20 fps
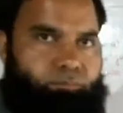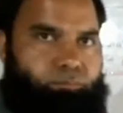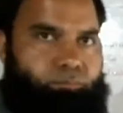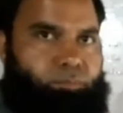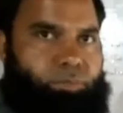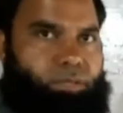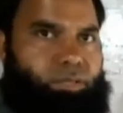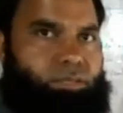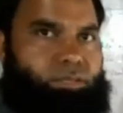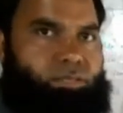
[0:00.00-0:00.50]

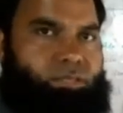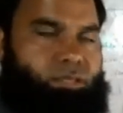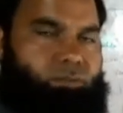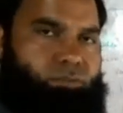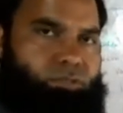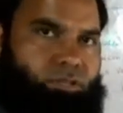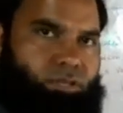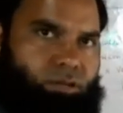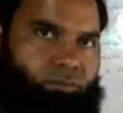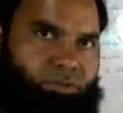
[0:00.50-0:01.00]
Please
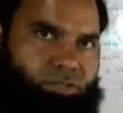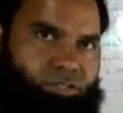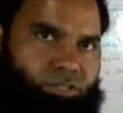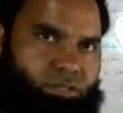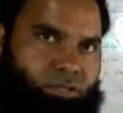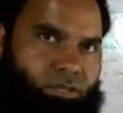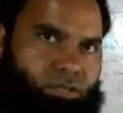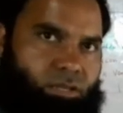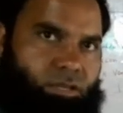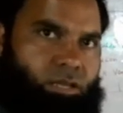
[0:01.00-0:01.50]
subscribe my
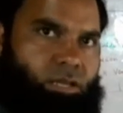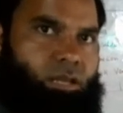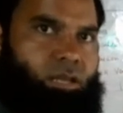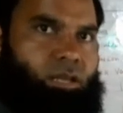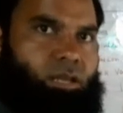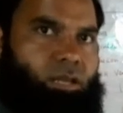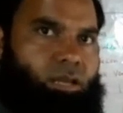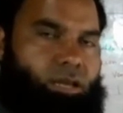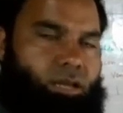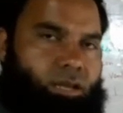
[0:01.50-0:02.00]
channel
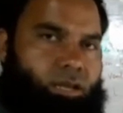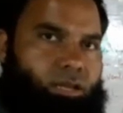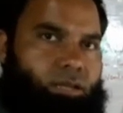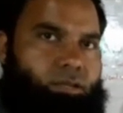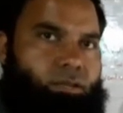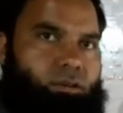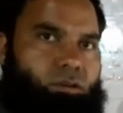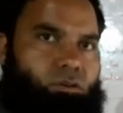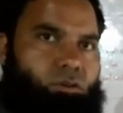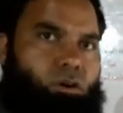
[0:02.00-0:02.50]

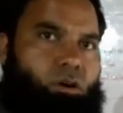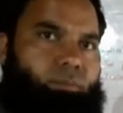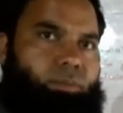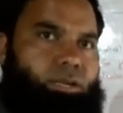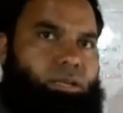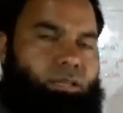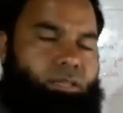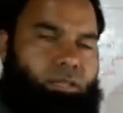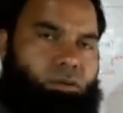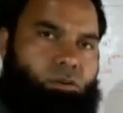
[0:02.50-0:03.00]
and
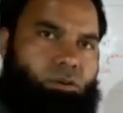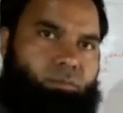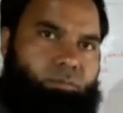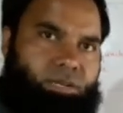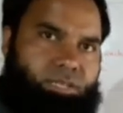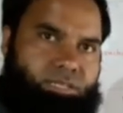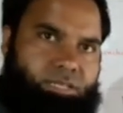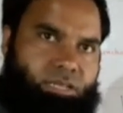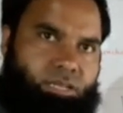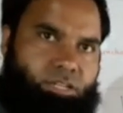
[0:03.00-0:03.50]
comment in the
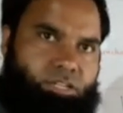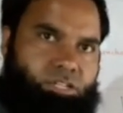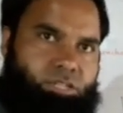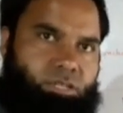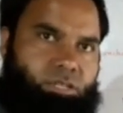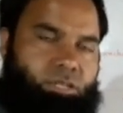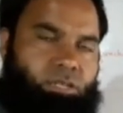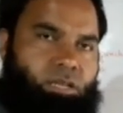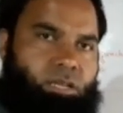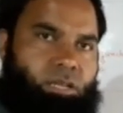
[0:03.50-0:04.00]
comment
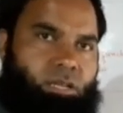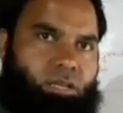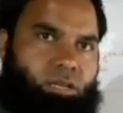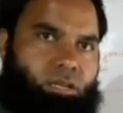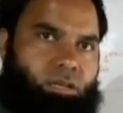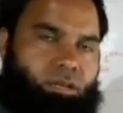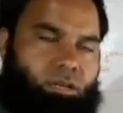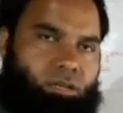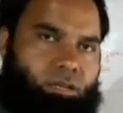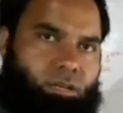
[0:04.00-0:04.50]
section,
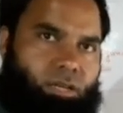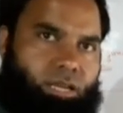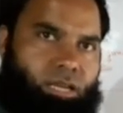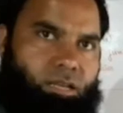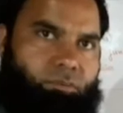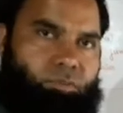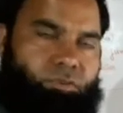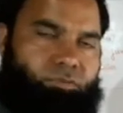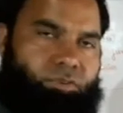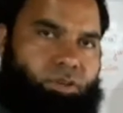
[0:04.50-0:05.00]

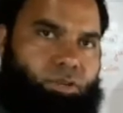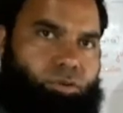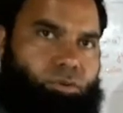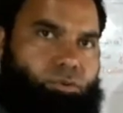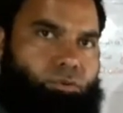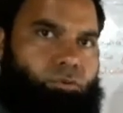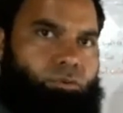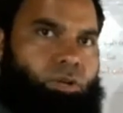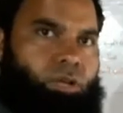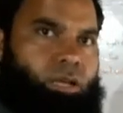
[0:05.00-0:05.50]
like my
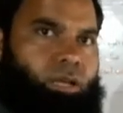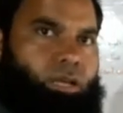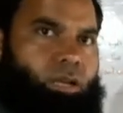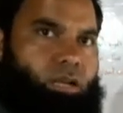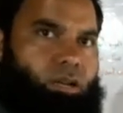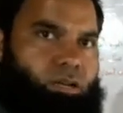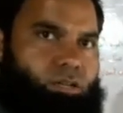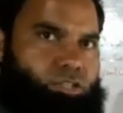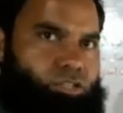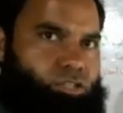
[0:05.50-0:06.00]
video,
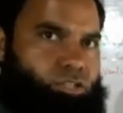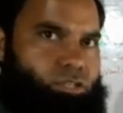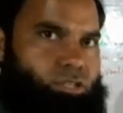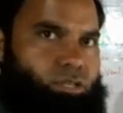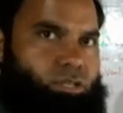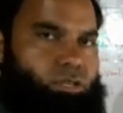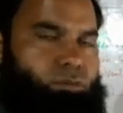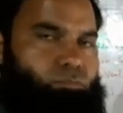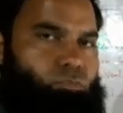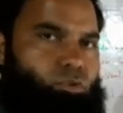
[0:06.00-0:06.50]
and
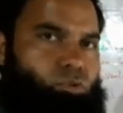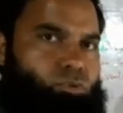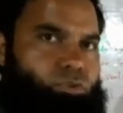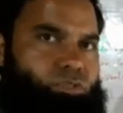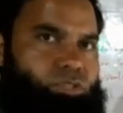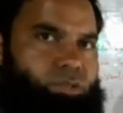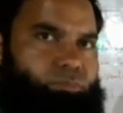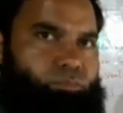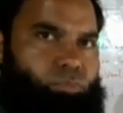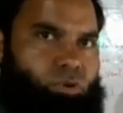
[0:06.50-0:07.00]
share,
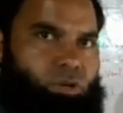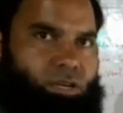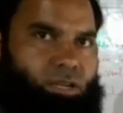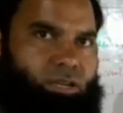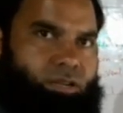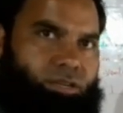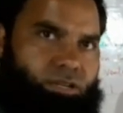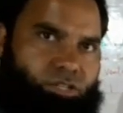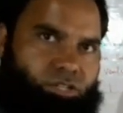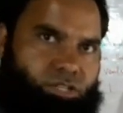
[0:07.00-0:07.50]
most
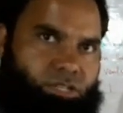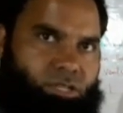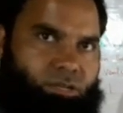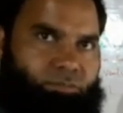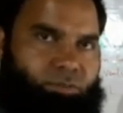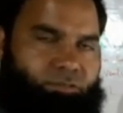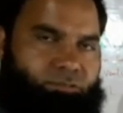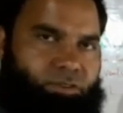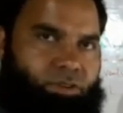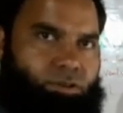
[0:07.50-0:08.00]
importantly share
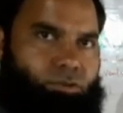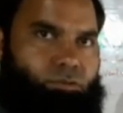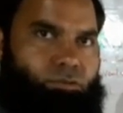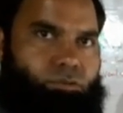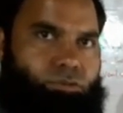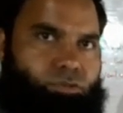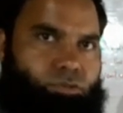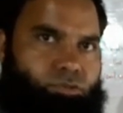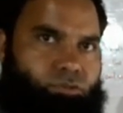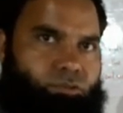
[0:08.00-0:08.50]
my
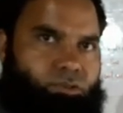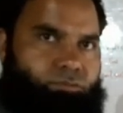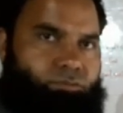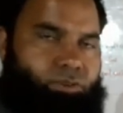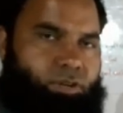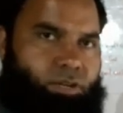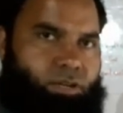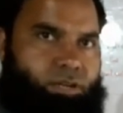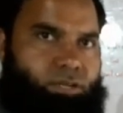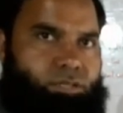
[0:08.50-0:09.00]
videos to your
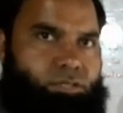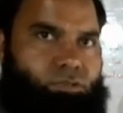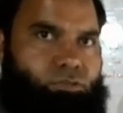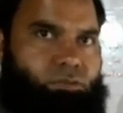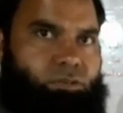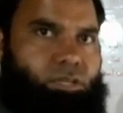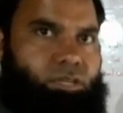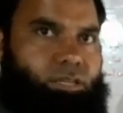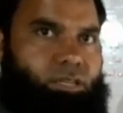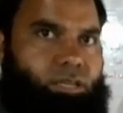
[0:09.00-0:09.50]
friends, so
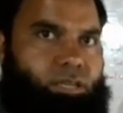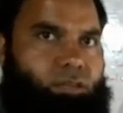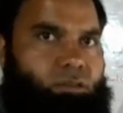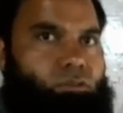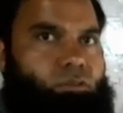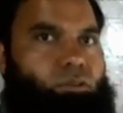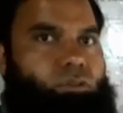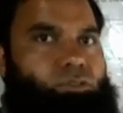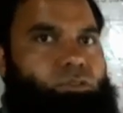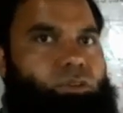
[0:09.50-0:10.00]
that they can
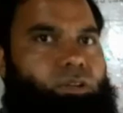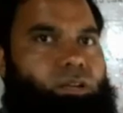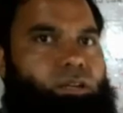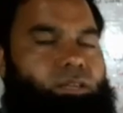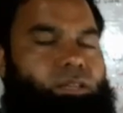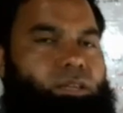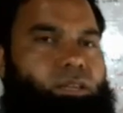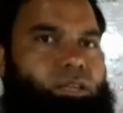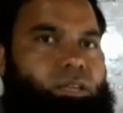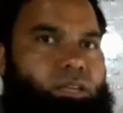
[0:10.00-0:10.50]
also get
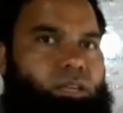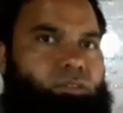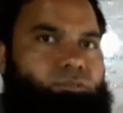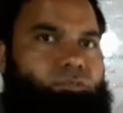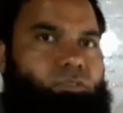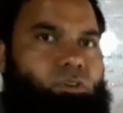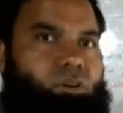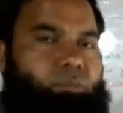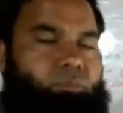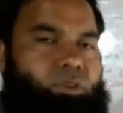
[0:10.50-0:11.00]
the
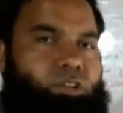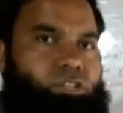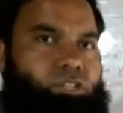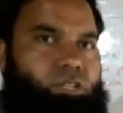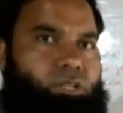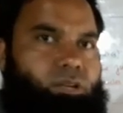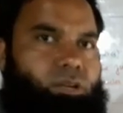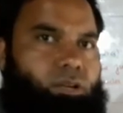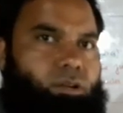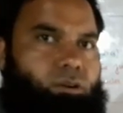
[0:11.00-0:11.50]

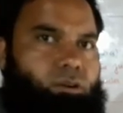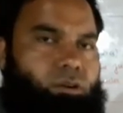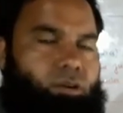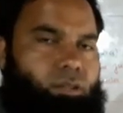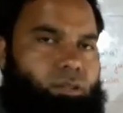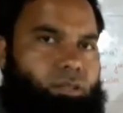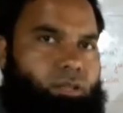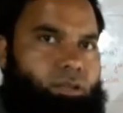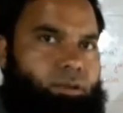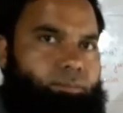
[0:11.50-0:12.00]
information
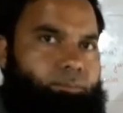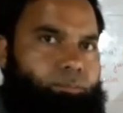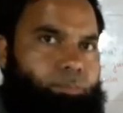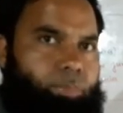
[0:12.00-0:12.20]
regarding the